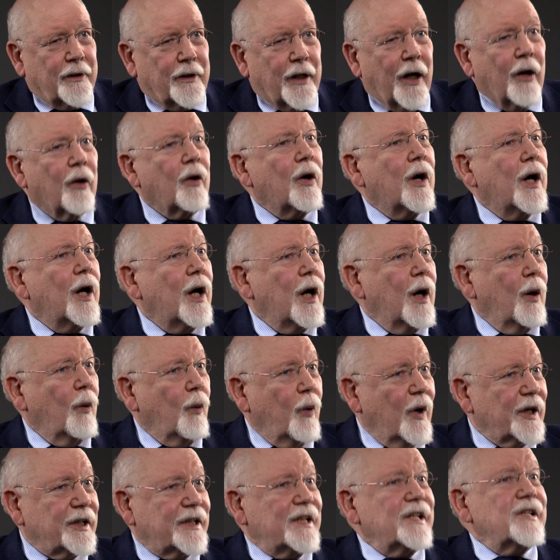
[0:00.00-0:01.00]
Now,
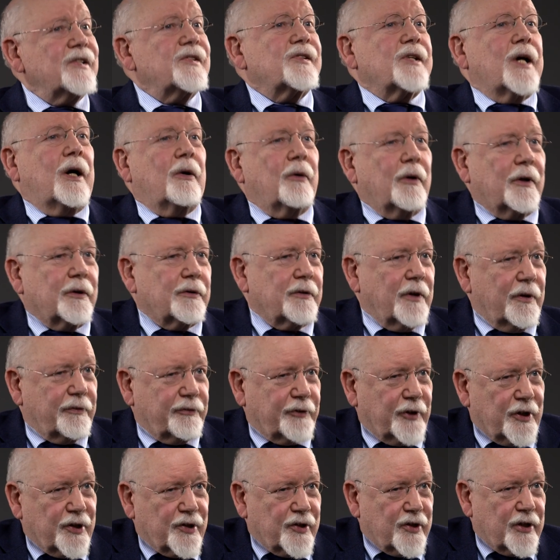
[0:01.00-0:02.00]
what is our
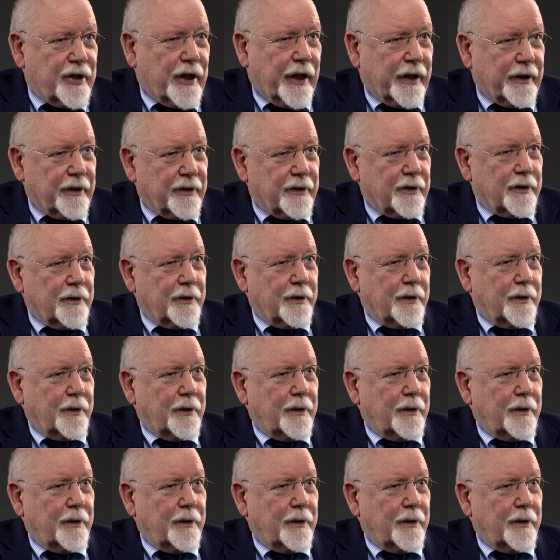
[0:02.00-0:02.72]
reference light?